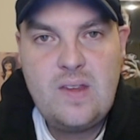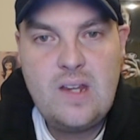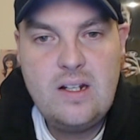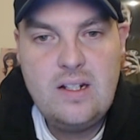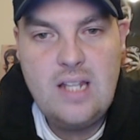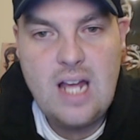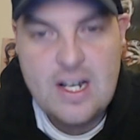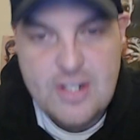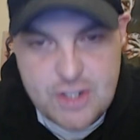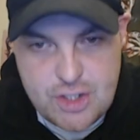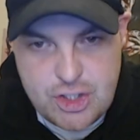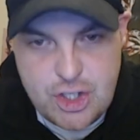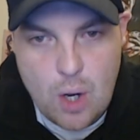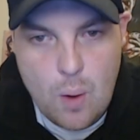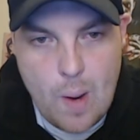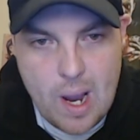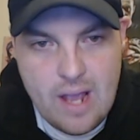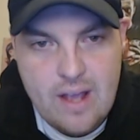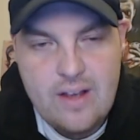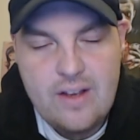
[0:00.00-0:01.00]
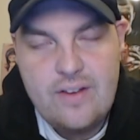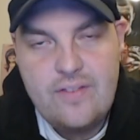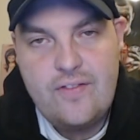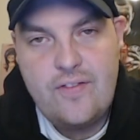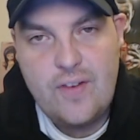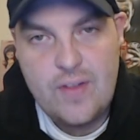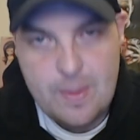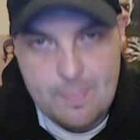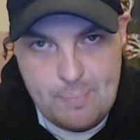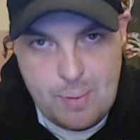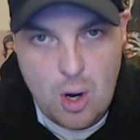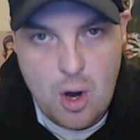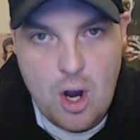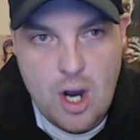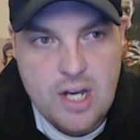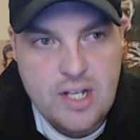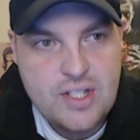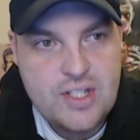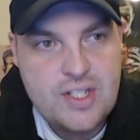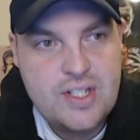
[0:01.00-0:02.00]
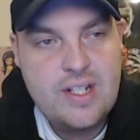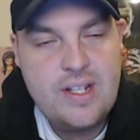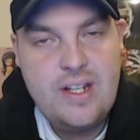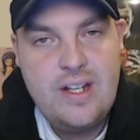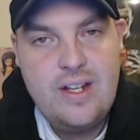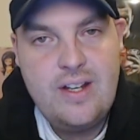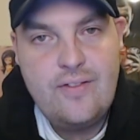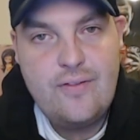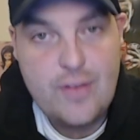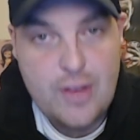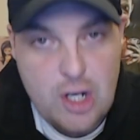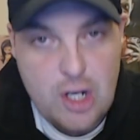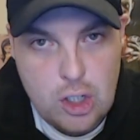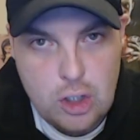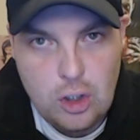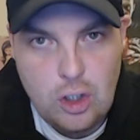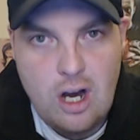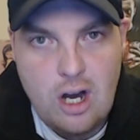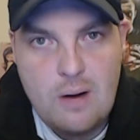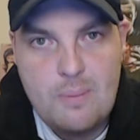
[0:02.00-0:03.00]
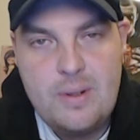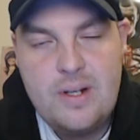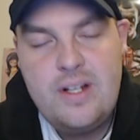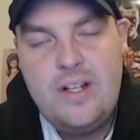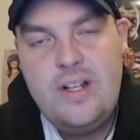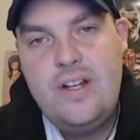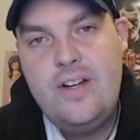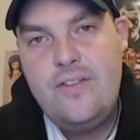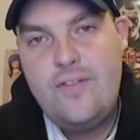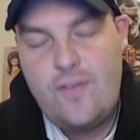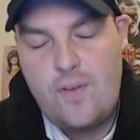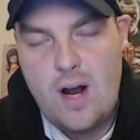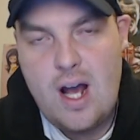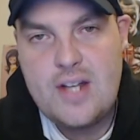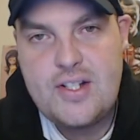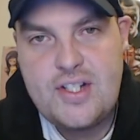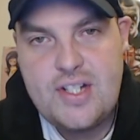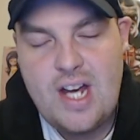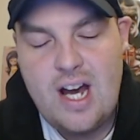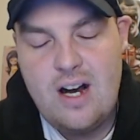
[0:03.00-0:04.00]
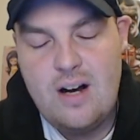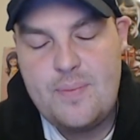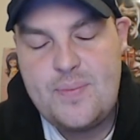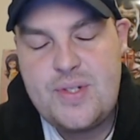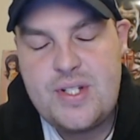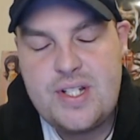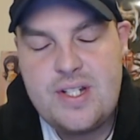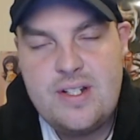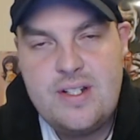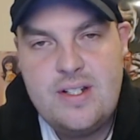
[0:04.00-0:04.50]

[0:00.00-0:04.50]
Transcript: Let's do it. For the boys, for the club, for ourselves.